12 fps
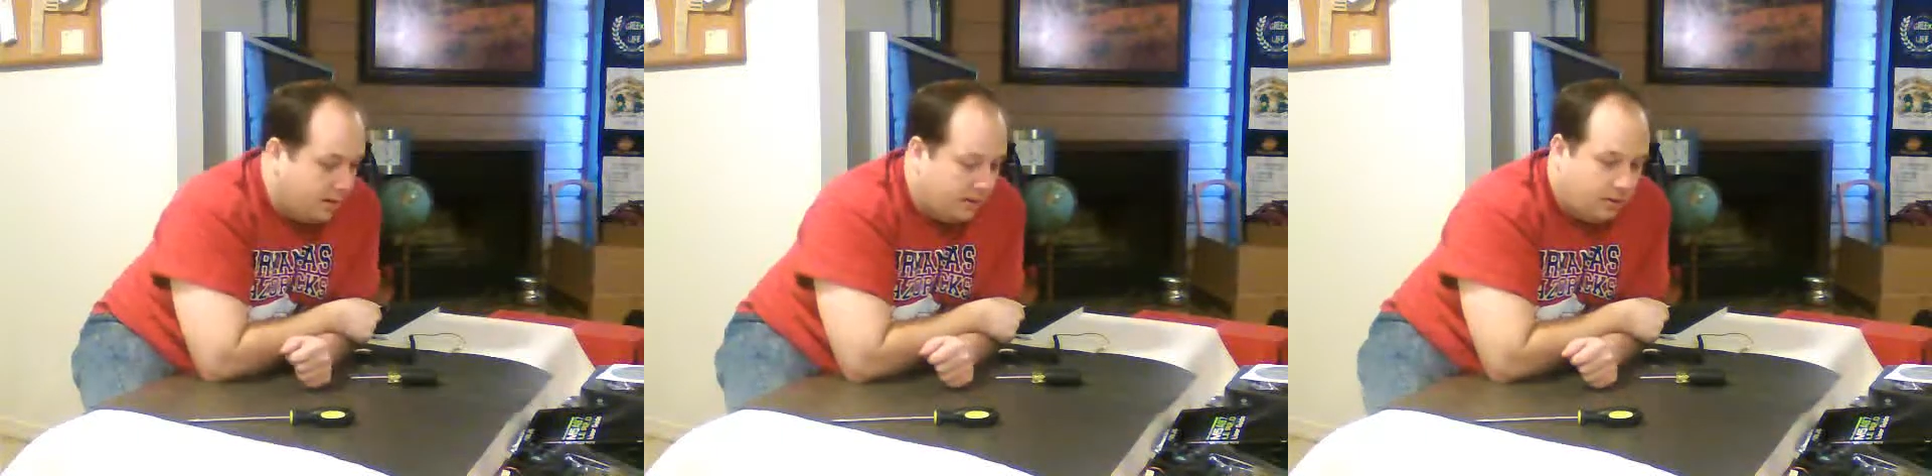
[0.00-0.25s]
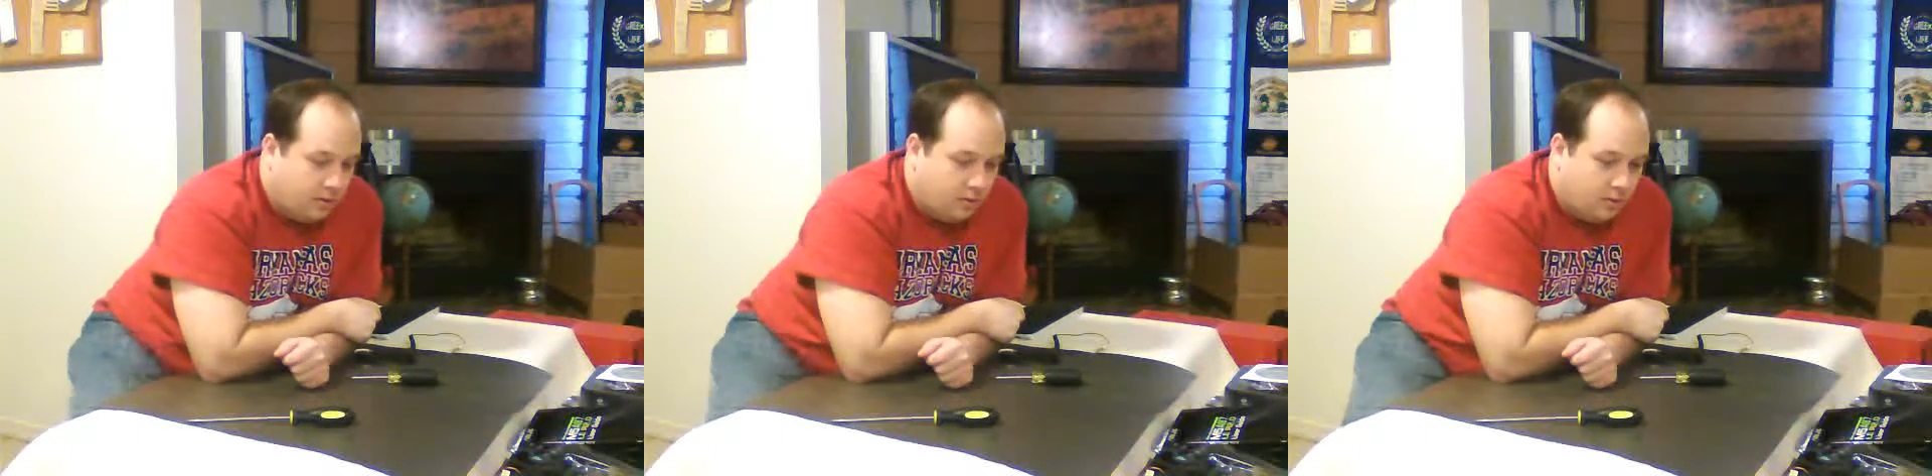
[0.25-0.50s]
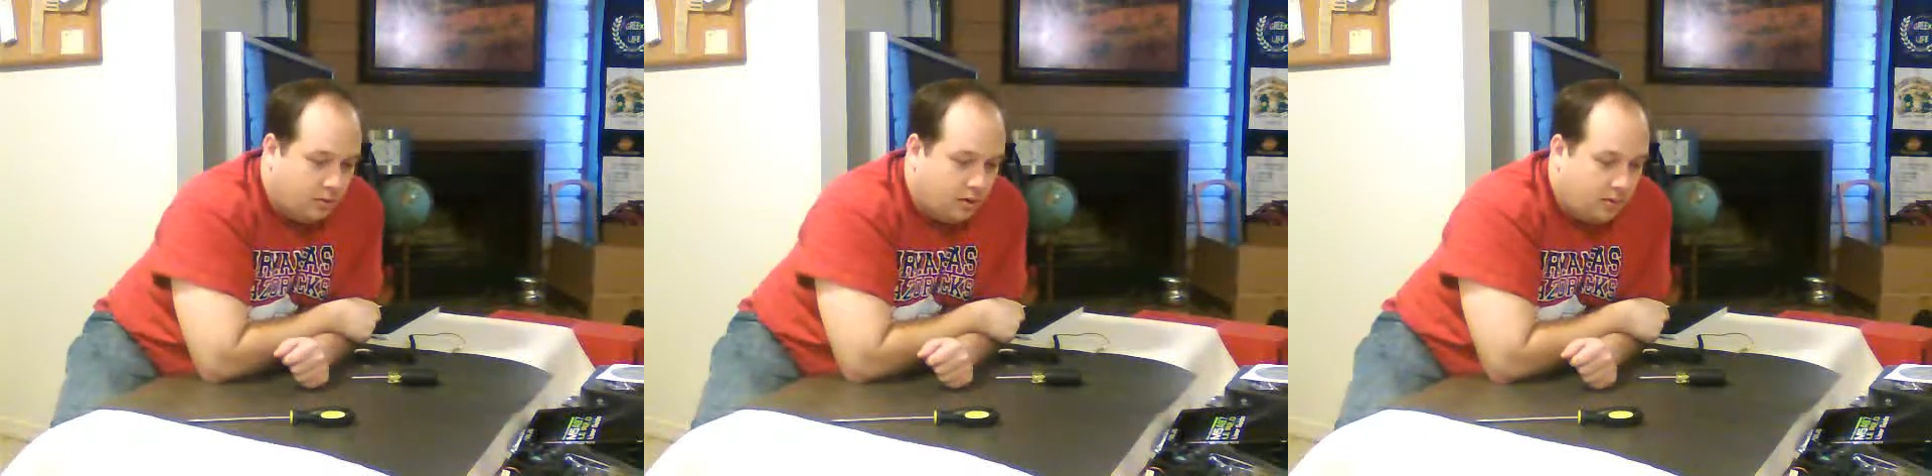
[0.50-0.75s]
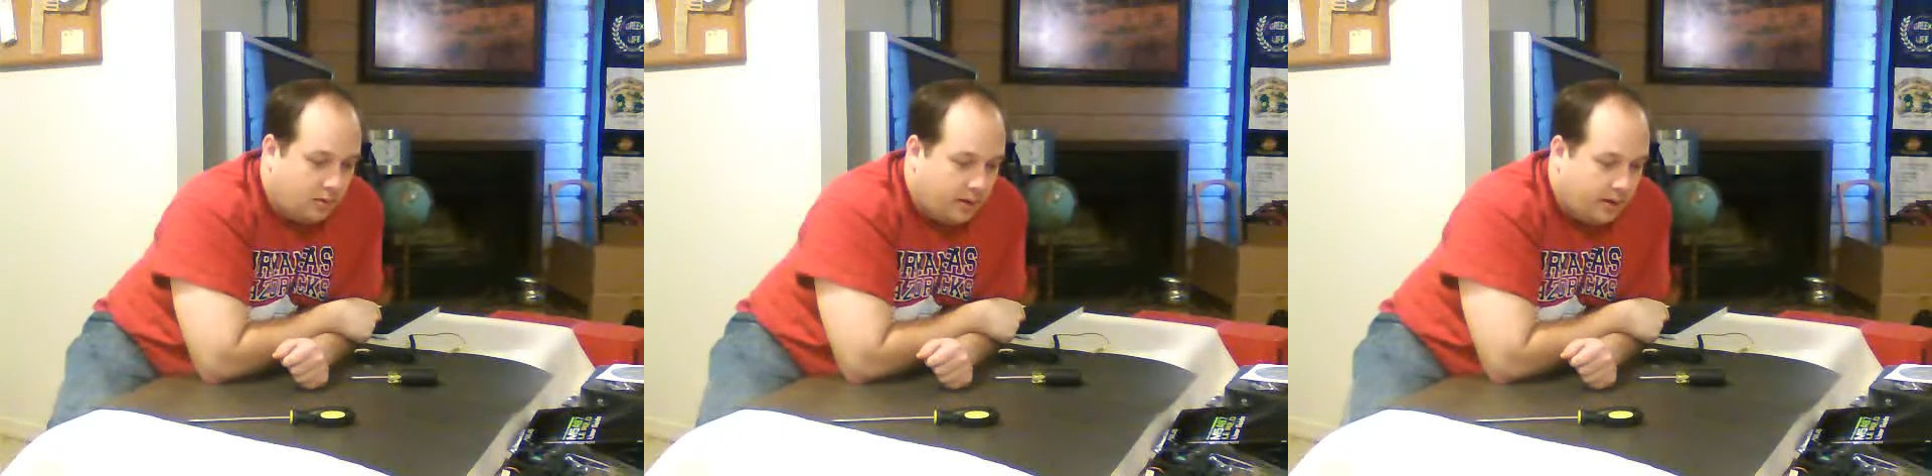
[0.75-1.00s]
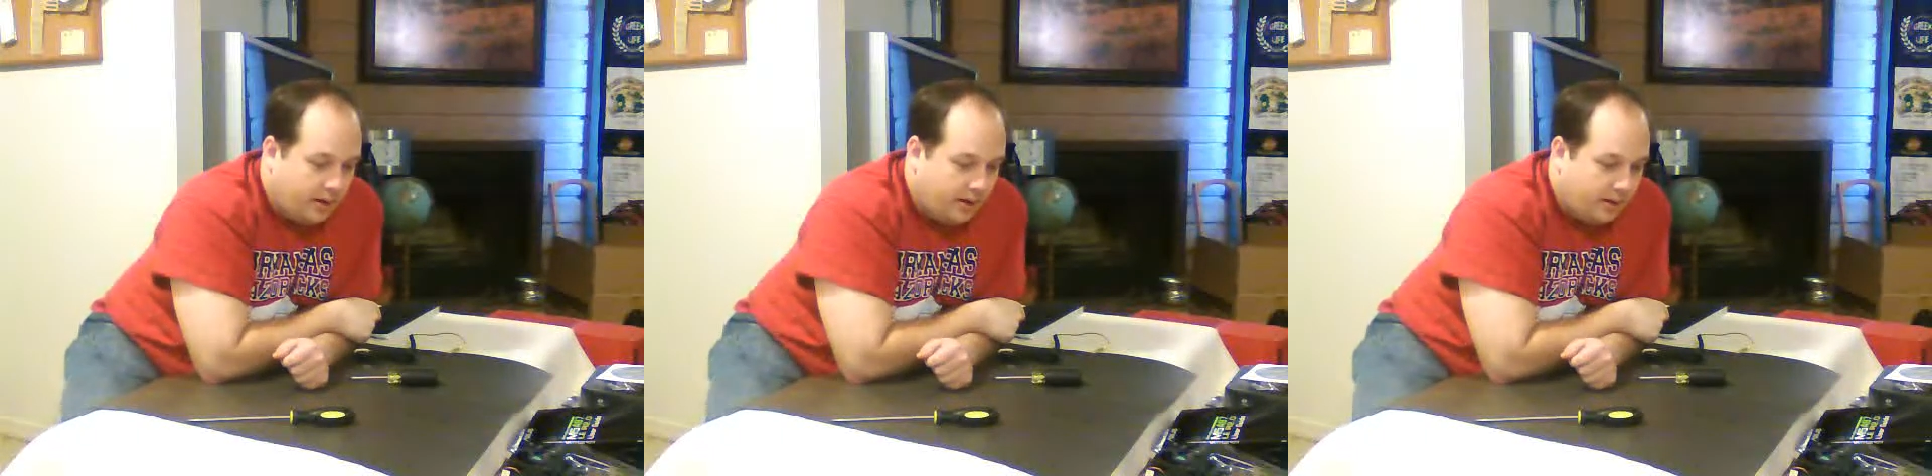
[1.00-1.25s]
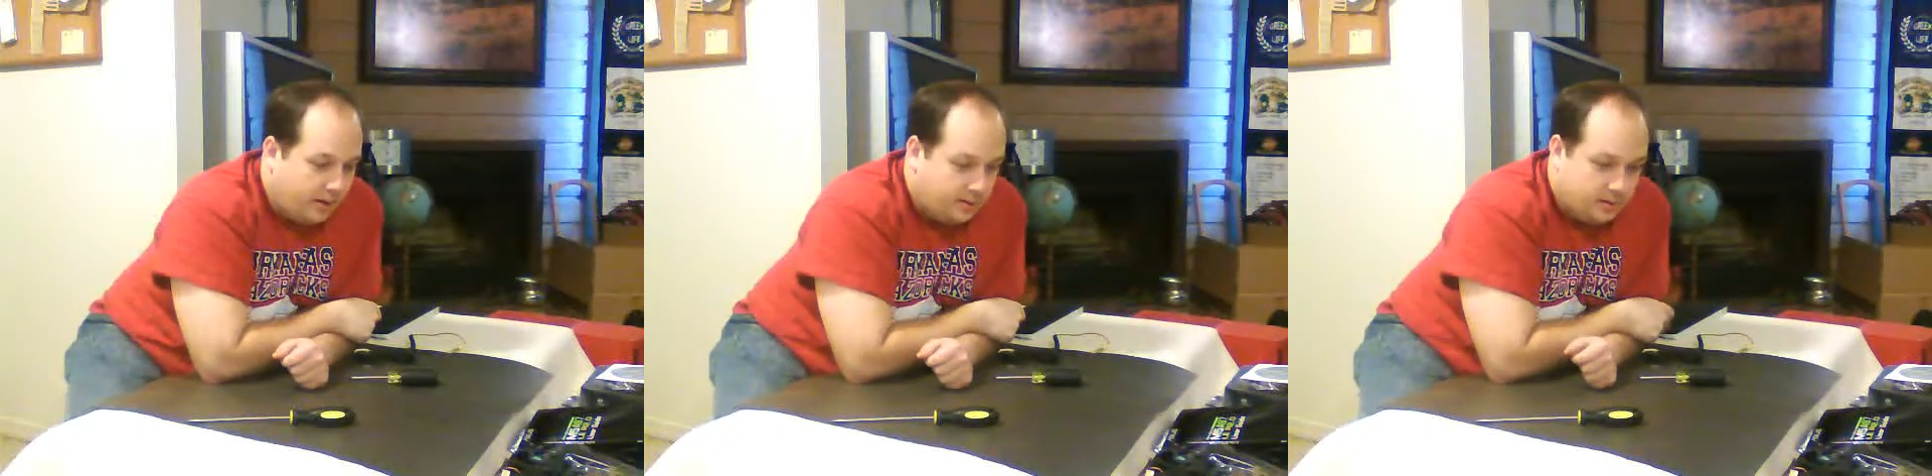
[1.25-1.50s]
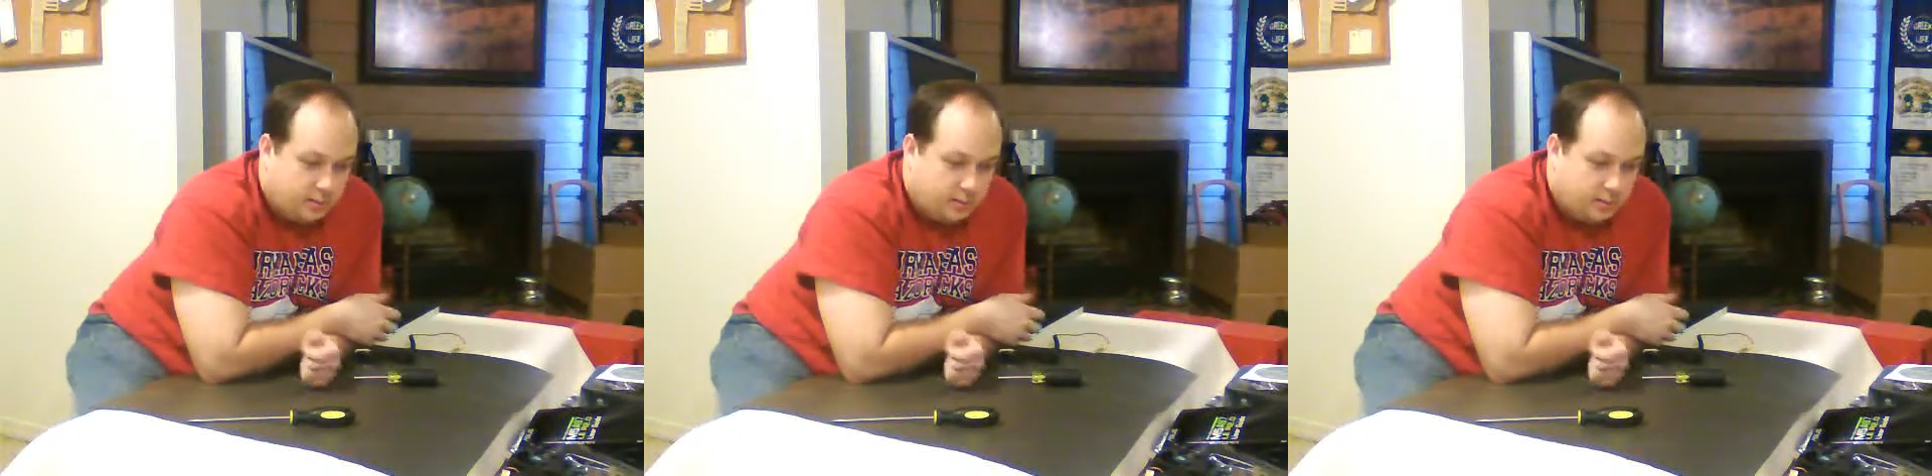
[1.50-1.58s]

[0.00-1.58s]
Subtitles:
and then we'll come back at